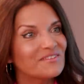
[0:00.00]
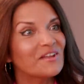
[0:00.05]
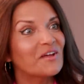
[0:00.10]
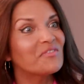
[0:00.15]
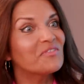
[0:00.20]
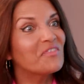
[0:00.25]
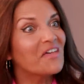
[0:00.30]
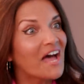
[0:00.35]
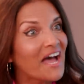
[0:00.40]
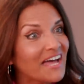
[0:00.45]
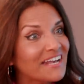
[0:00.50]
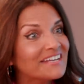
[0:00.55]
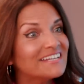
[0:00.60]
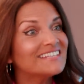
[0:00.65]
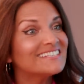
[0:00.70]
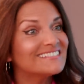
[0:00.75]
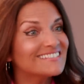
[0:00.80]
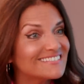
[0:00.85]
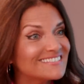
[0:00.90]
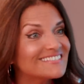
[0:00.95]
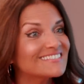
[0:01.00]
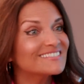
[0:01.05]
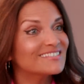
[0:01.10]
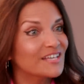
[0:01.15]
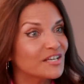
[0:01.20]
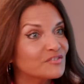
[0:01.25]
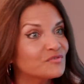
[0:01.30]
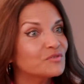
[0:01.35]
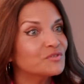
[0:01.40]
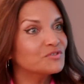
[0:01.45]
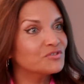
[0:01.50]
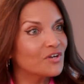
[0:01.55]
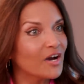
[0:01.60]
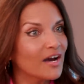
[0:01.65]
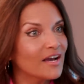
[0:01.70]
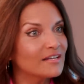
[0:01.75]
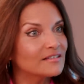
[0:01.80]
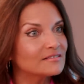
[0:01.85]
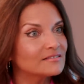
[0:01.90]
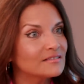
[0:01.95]
Now, that is a successful
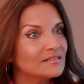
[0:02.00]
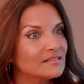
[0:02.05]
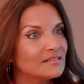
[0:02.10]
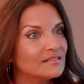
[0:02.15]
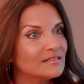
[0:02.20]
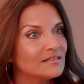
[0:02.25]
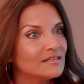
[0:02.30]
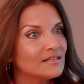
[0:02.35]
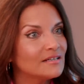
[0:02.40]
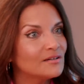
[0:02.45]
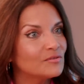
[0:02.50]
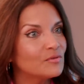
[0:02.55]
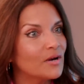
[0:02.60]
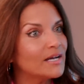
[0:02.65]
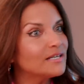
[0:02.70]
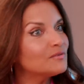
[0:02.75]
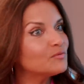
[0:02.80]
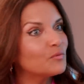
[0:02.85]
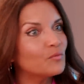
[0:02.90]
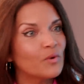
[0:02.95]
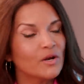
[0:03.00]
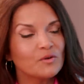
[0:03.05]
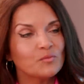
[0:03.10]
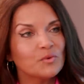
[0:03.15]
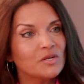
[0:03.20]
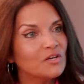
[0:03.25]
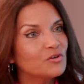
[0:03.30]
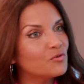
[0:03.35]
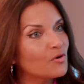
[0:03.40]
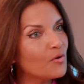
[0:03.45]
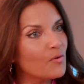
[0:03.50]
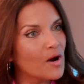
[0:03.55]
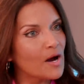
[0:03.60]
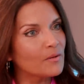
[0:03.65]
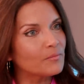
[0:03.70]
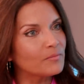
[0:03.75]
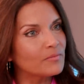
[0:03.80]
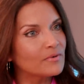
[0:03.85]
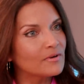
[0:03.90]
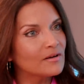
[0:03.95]
child, right? When we grow
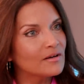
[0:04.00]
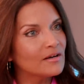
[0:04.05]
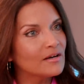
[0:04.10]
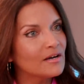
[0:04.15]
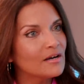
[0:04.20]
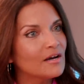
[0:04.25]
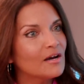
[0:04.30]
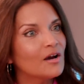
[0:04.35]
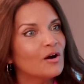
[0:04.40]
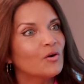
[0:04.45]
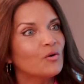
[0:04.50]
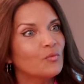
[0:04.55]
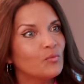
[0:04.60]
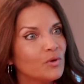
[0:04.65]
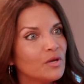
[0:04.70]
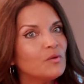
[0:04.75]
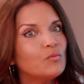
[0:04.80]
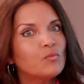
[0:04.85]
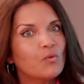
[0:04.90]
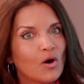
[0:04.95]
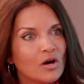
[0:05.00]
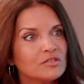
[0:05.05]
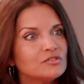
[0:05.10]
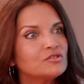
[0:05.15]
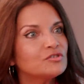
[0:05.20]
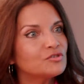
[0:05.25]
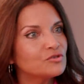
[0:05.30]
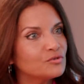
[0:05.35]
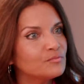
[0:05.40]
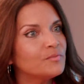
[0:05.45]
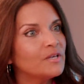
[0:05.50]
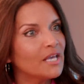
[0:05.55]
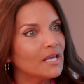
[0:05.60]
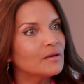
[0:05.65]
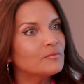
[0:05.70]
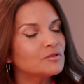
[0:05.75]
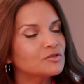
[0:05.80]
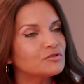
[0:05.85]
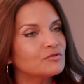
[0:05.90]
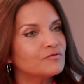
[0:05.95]
up, we want to be
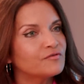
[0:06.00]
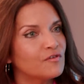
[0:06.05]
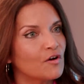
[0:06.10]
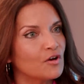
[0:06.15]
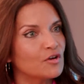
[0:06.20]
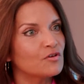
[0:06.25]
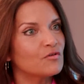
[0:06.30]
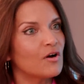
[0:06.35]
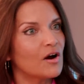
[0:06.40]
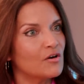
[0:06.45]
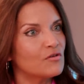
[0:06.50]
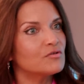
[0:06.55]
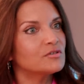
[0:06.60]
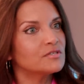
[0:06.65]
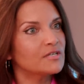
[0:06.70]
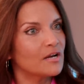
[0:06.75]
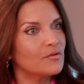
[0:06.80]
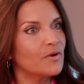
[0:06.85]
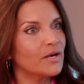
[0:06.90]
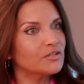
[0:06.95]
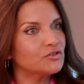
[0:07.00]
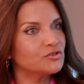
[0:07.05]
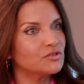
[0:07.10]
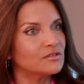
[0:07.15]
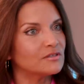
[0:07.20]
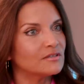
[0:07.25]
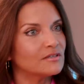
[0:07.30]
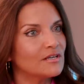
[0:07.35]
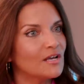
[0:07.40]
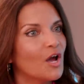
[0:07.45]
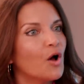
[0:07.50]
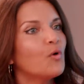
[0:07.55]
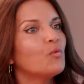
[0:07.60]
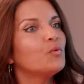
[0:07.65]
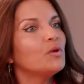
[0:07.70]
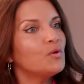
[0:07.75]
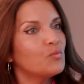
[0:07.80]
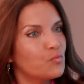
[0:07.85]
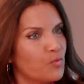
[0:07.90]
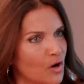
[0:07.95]
able to follow our own direction.
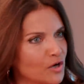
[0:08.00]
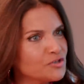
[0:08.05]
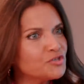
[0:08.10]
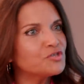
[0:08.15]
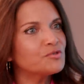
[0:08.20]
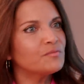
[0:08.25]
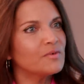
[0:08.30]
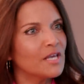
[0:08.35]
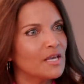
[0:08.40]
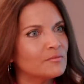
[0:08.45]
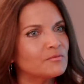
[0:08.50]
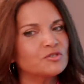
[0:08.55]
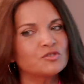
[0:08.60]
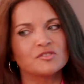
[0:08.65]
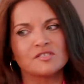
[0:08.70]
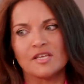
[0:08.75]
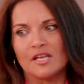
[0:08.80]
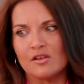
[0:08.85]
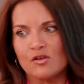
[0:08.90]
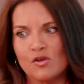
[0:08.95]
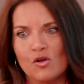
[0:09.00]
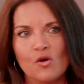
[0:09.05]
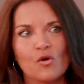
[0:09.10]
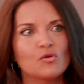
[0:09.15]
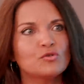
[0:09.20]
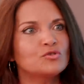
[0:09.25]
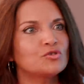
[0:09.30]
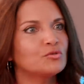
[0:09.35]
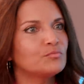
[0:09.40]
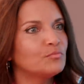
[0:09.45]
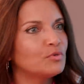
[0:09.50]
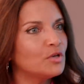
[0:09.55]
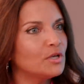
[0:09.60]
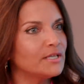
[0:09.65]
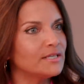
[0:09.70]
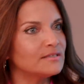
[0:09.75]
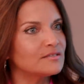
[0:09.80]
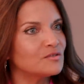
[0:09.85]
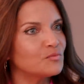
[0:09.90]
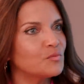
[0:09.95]
We want to be able to say no to
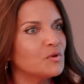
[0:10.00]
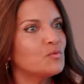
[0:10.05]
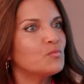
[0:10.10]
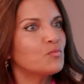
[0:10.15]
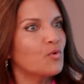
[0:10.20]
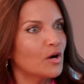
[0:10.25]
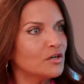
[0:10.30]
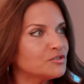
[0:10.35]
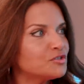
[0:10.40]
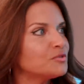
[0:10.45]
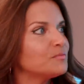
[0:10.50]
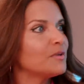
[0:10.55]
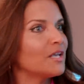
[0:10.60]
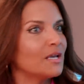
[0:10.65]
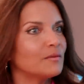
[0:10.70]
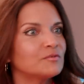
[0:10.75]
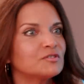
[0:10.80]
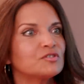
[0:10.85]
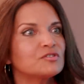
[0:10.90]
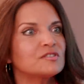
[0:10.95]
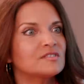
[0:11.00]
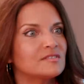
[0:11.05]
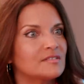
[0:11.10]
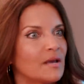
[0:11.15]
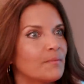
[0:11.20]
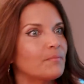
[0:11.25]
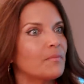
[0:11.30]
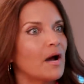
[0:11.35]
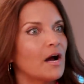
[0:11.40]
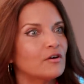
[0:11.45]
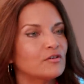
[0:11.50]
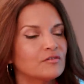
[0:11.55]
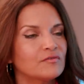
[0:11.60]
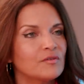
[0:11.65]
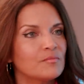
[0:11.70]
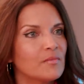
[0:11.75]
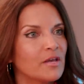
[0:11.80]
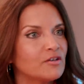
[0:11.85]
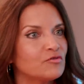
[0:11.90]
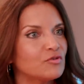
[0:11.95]
bullies. We want to be able to step out of
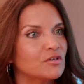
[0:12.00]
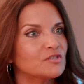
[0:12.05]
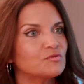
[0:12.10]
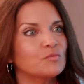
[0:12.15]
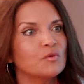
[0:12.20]
the matrix.